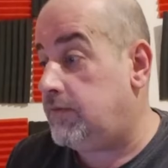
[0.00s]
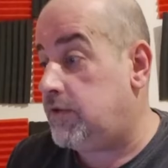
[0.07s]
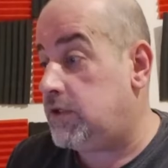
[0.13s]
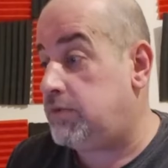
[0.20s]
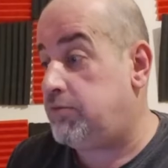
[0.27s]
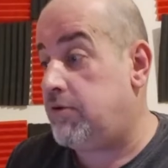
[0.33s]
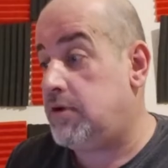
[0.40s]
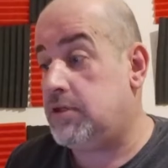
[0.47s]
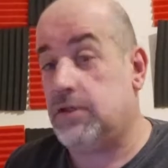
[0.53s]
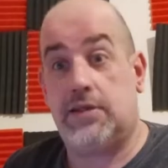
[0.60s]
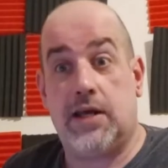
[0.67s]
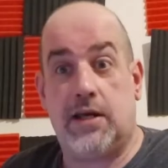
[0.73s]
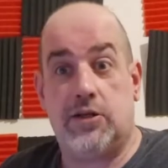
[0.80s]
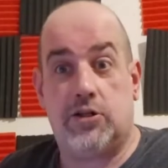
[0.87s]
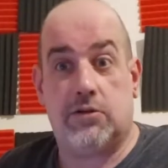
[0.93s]
of this
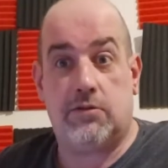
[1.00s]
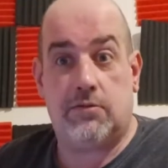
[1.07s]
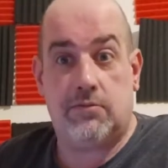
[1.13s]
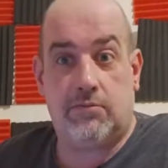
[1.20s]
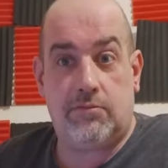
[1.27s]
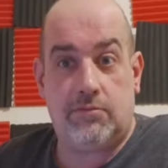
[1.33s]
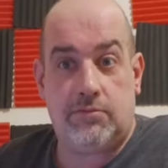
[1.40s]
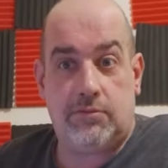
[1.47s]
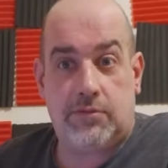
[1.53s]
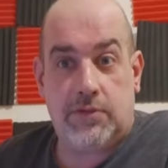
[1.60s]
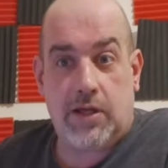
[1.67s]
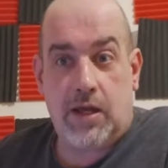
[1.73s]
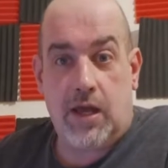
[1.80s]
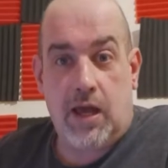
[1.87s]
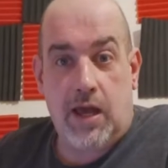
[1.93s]
presentation.
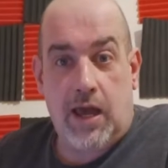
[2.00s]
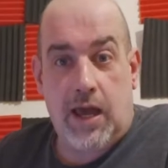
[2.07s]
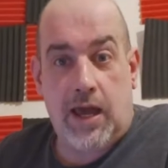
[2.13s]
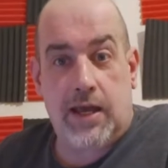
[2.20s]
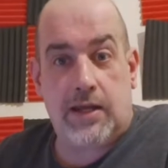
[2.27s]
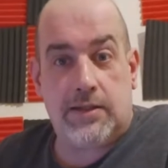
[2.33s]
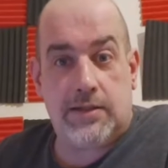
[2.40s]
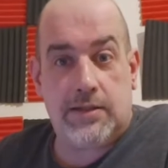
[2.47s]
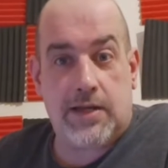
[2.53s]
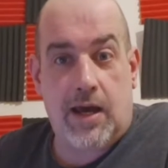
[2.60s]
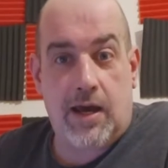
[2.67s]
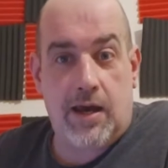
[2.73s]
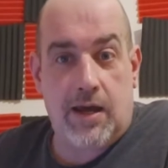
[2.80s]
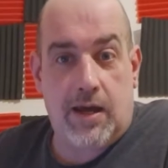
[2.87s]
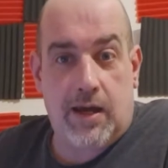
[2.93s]
And
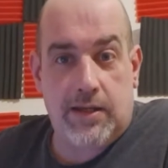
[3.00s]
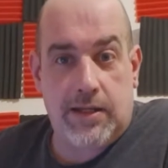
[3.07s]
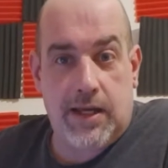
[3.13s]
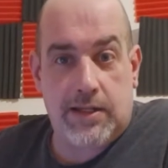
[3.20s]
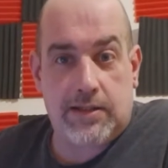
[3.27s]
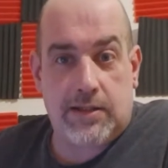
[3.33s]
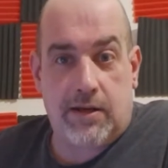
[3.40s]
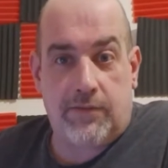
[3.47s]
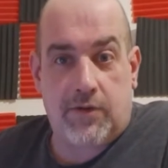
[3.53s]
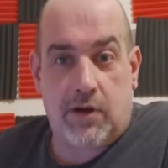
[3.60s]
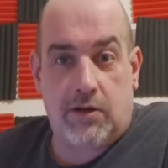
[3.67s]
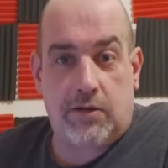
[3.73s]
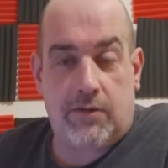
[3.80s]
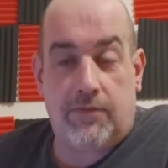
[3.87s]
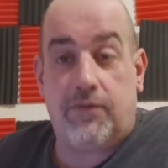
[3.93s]
yes, I've
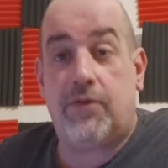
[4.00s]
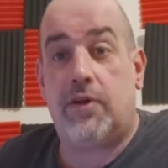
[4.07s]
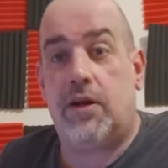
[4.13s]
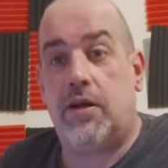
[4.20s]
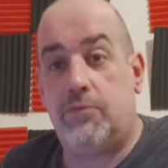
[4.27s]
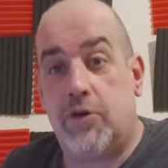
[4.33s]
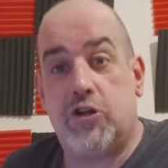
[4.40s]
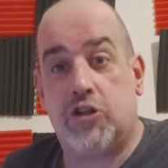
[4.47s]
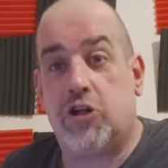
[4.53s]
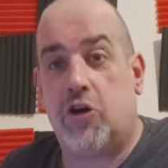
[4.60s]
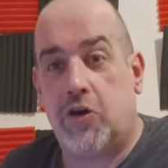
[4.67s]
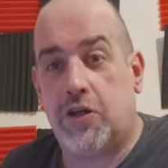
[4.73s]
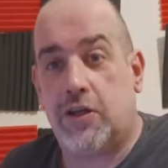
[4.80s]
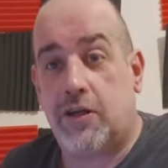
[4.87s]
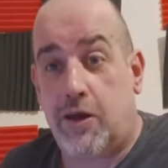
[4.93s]
gone on for much
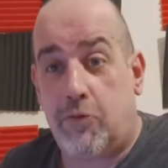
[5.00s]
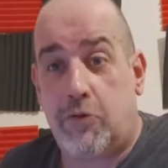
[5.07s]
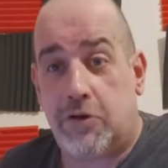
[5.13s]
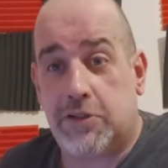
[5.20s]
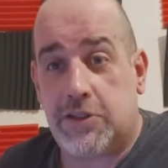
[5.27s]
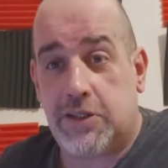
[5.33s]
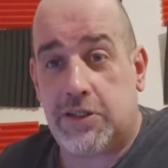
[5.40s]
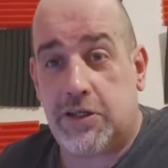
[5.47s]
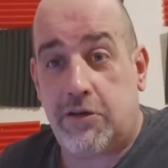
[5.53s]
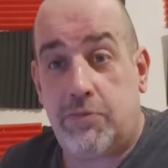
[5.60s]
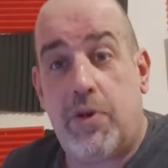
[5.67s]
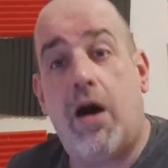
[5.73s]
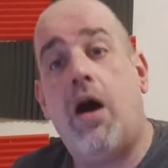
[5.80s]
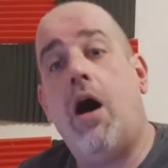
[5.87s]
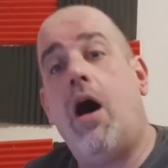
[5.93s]
longer than I wanted to,
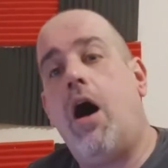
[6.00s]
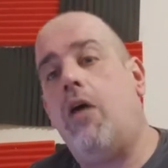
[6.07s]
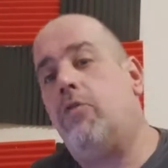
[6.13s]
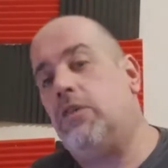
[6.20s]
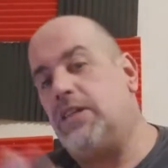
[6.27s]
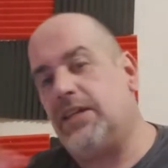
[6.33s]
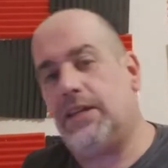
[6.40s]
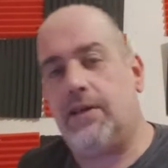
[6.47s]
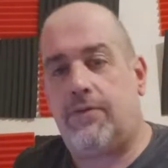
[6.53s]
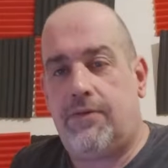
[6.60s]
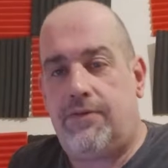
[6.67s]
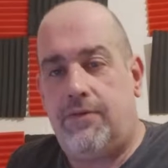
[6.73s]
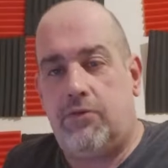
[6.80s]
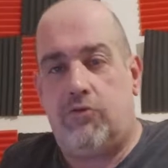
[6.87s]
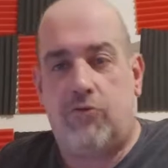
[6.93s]
but I wanted to give
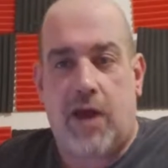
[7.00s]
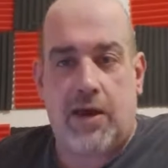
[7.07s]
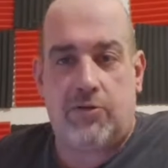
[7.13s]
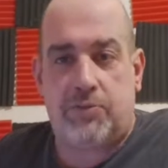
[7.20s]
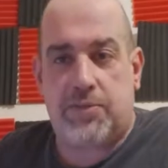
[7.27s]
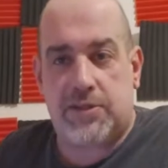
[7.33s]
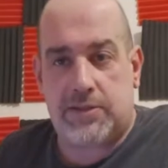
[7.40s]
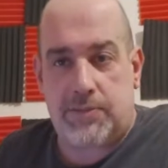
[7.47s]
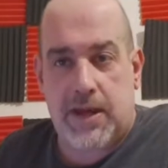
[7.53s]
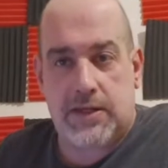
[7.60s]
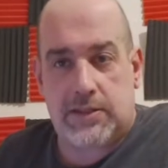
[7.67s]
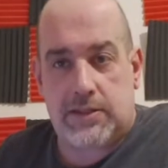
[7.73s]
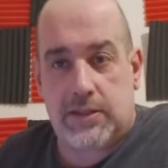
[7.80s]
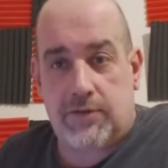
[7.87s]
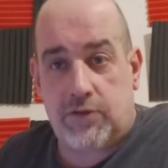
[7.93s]
a full round
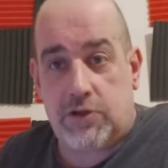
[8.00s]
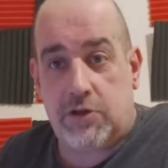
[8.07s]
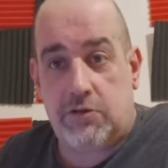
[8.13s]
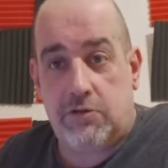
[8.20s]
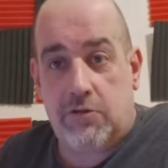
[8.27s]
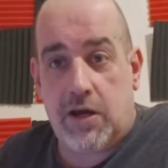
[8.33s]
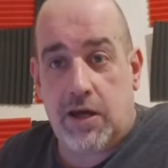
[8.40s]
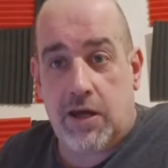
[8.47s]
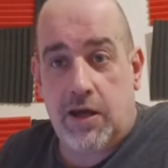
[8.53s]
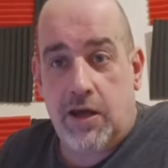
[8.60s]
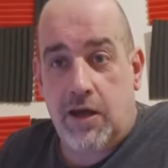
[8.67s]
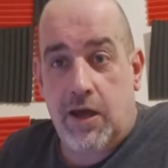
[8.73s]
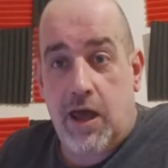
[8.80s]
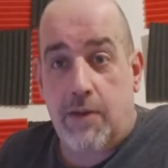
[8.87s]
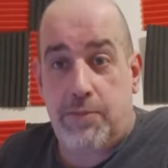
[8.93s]
perspective to
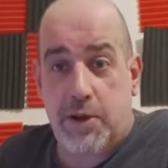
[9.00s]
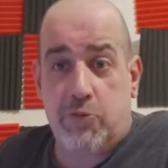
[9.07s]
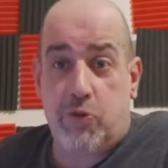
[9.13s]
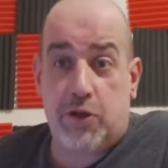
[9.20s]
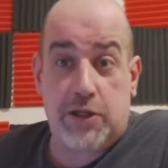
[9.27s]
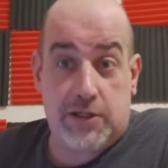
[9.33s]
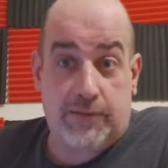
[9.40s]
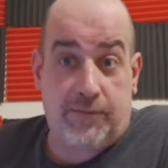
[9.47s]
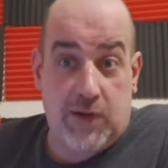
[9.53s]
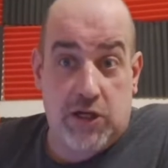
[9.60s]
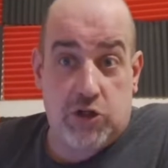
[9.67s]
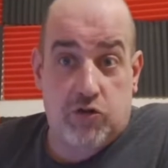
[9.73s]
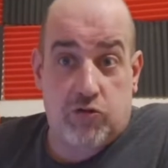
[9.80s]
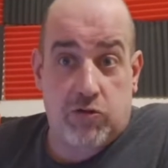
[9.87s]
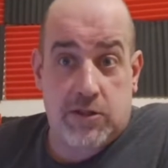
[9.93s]
a bit what this
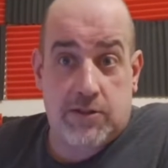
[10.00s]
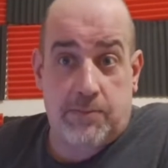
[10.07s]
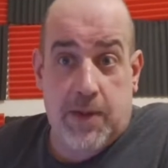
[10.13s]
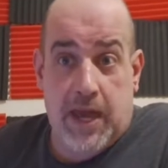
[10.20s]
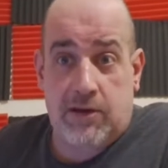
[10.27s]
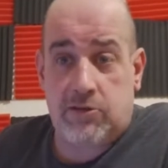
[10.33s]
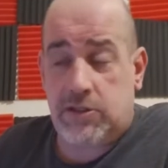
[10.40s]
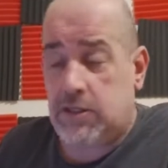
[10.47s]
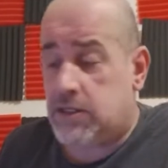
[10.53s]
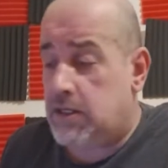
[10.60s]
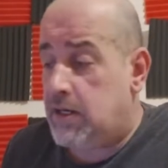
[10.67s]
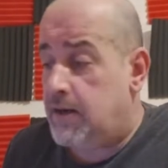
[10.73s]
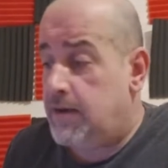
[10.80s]
feature is about.